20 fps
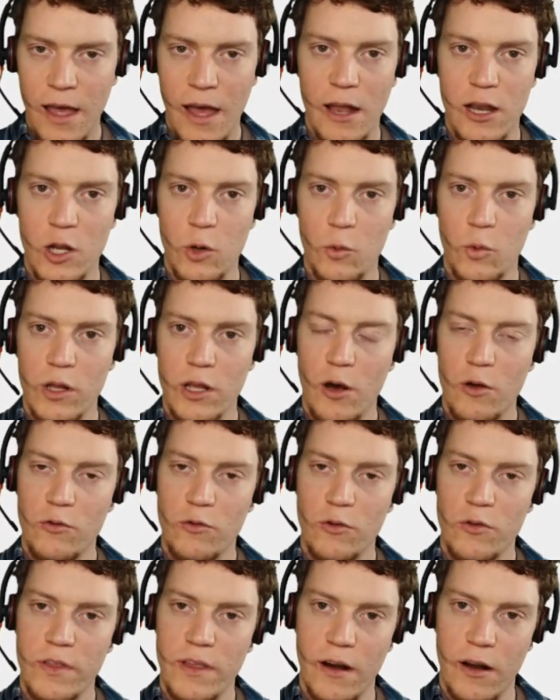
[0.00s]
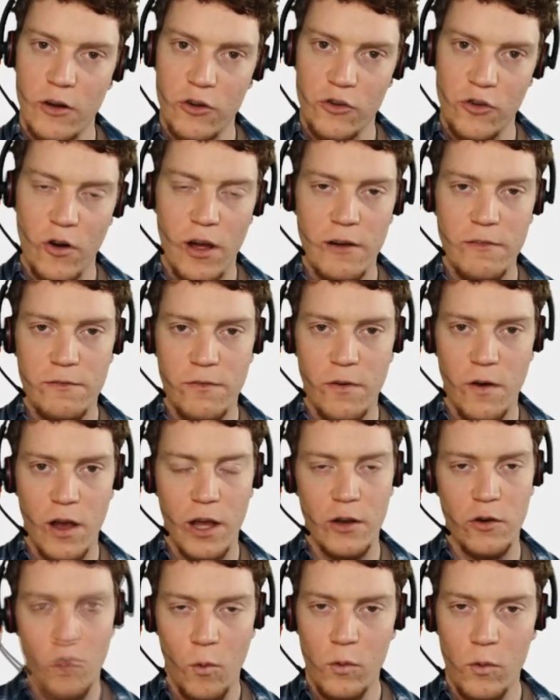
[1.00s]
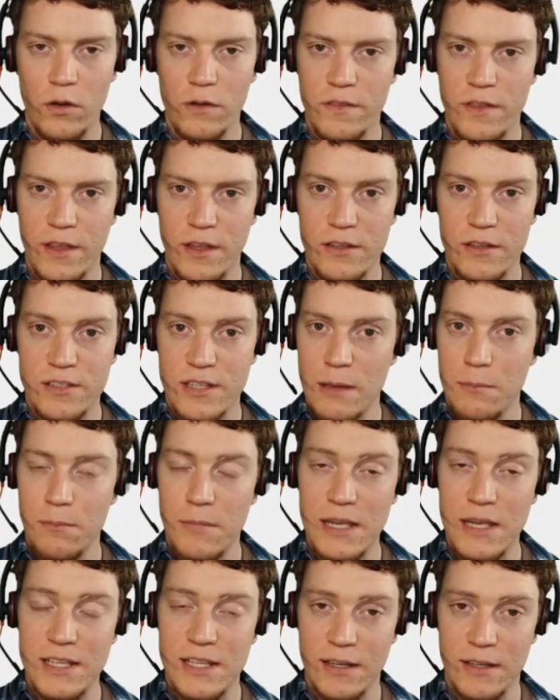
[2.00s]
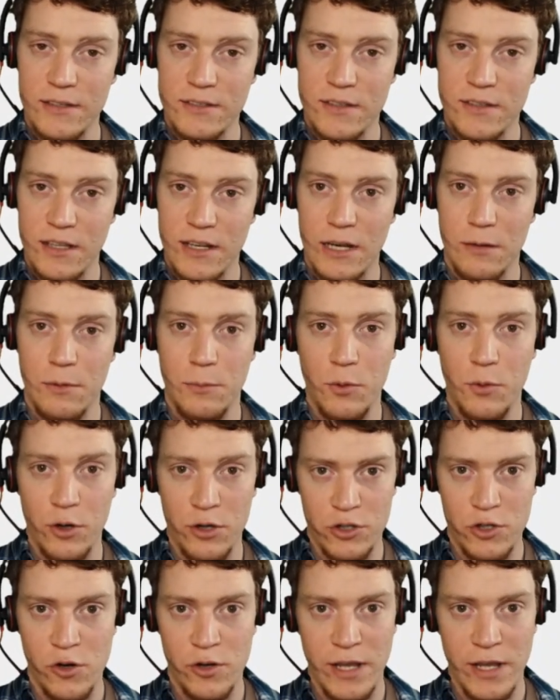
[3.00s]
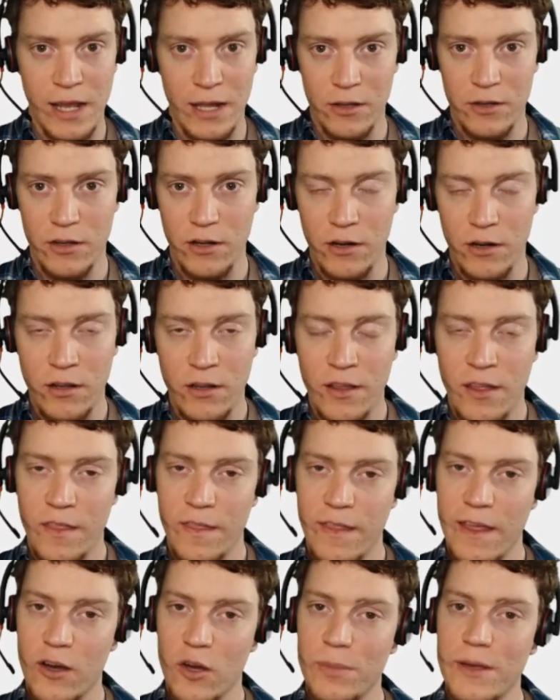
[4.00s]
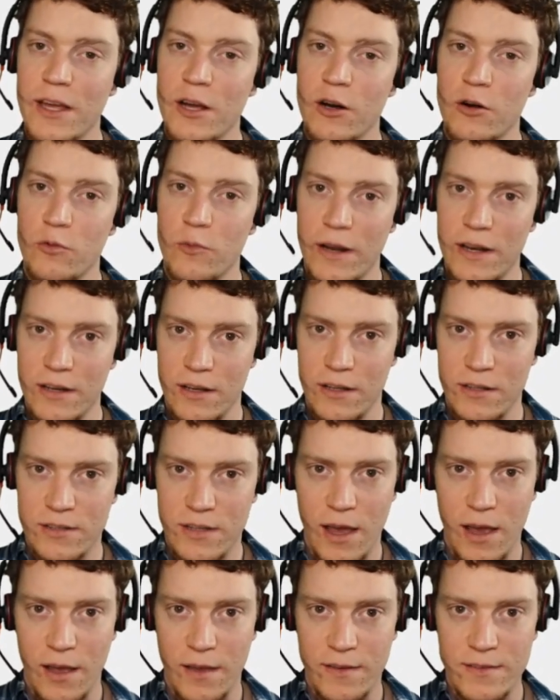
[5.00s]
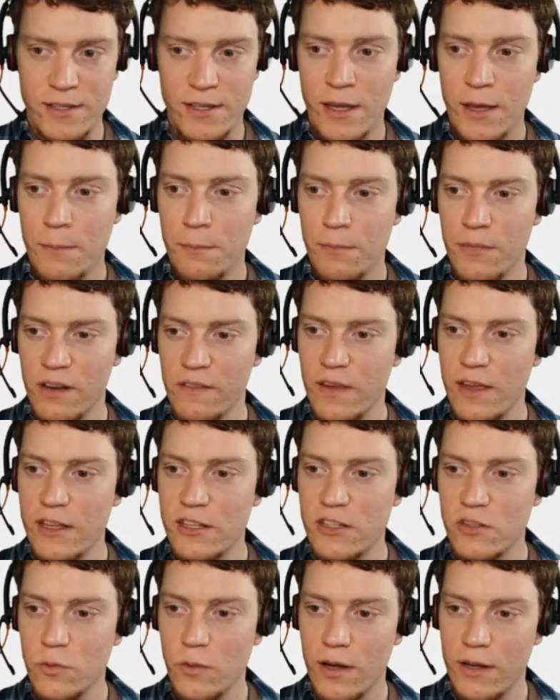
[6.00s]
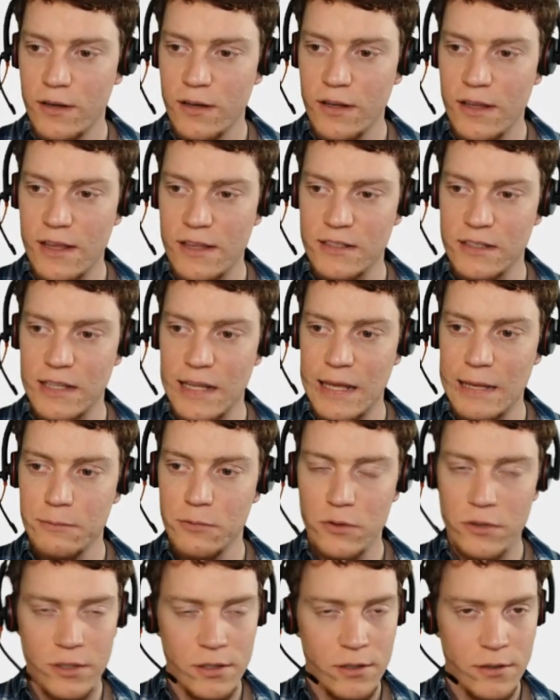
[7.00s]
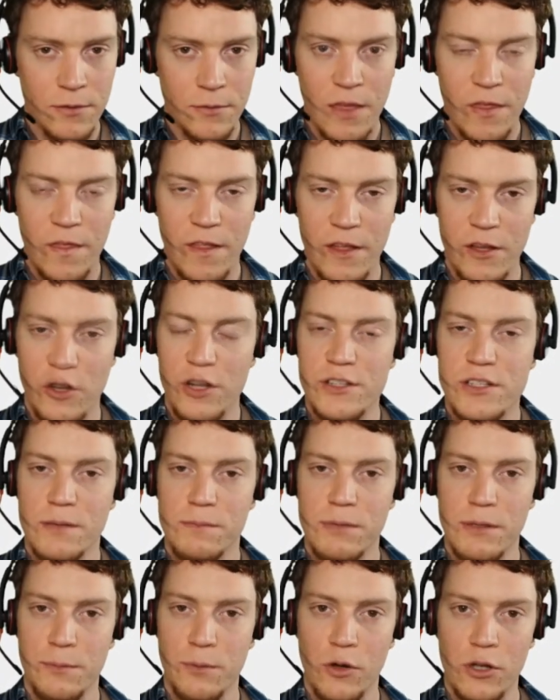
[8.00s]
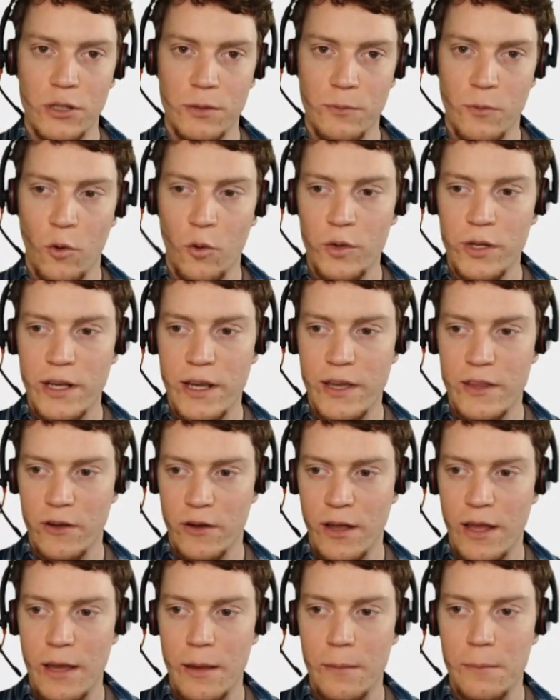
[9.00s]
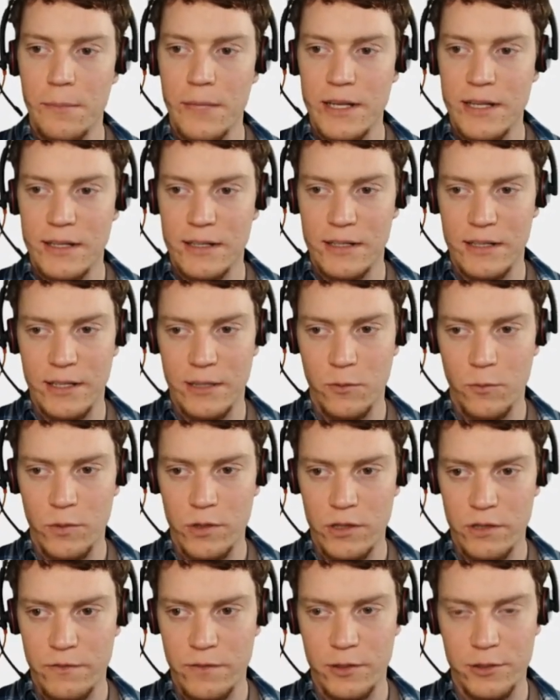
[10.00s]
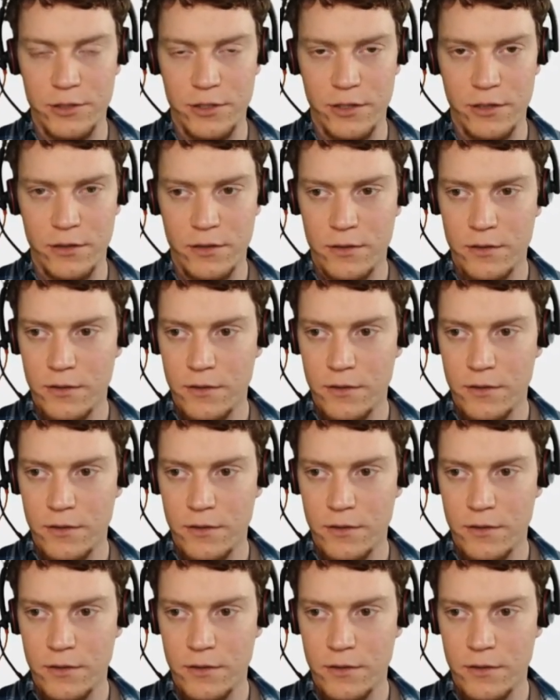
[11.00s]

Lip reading: and you want to go through there and try and find all of the same meetings that need to be put into your calendar, that could be a horrendous task. But if each one is labeled, then you can simply pull them all together immediately with a filter.